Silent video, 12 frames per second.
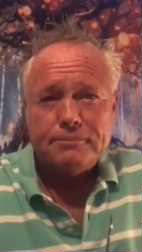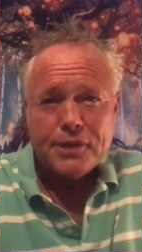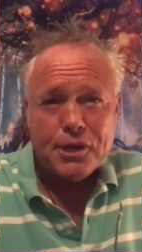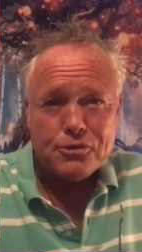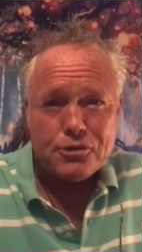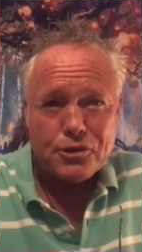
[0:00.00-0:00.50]

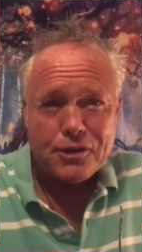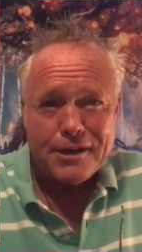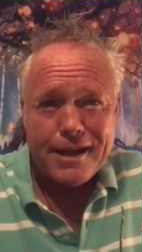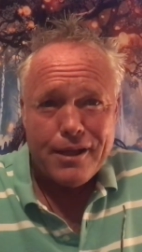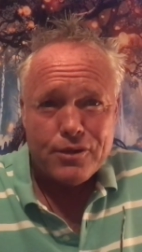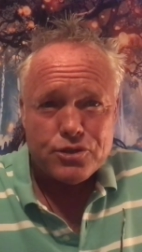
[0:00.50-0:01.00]
Here's a good
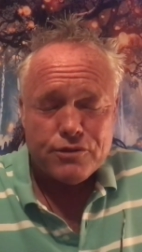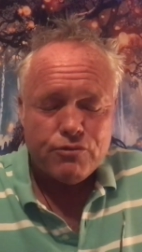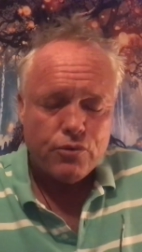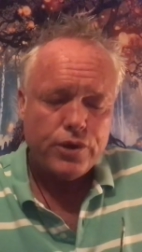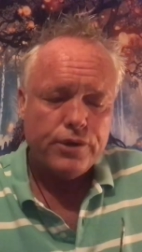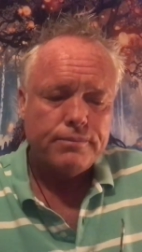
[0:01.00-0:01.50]
analogy
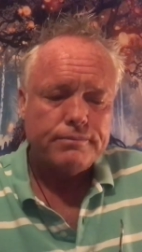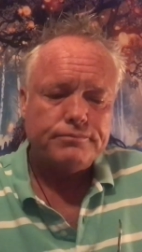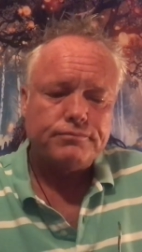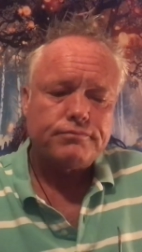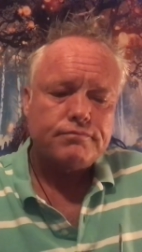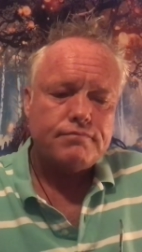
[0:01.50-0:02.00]
for you.
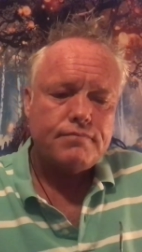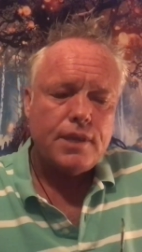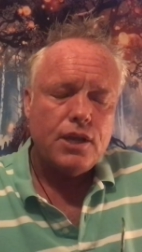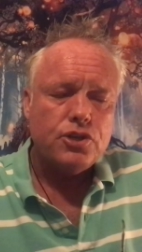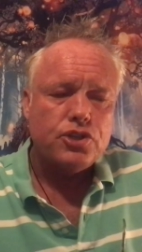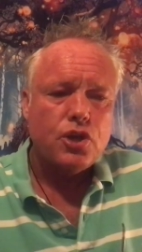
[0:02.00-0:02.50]

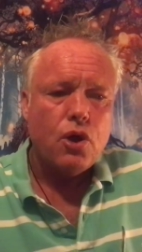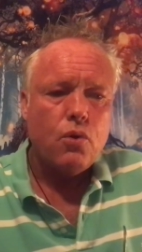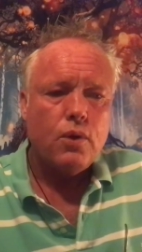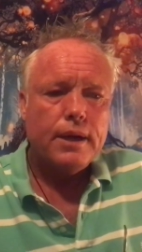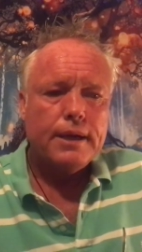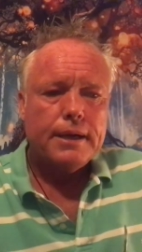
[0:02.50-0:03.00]
So,